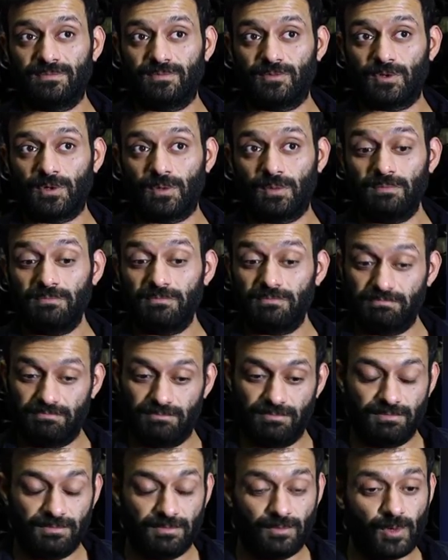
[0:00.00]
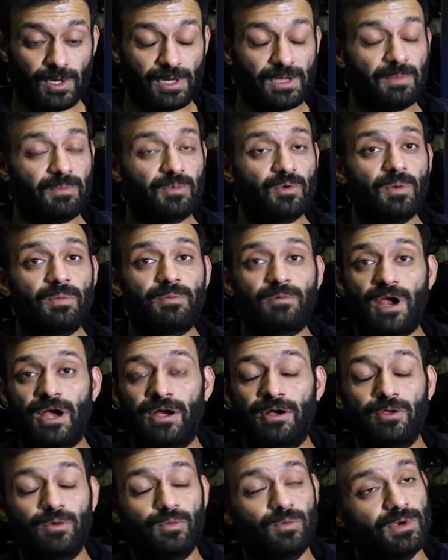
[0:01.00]
So welcome to a
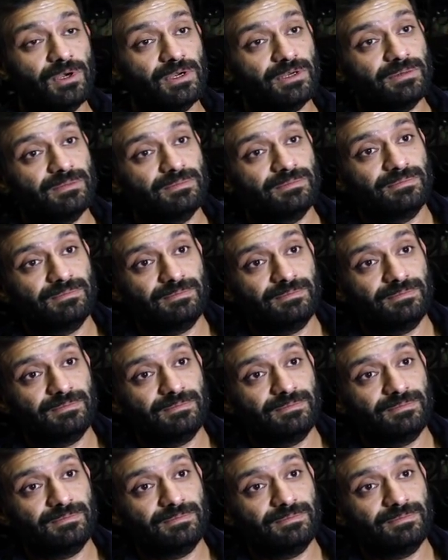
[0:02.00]
brand new world.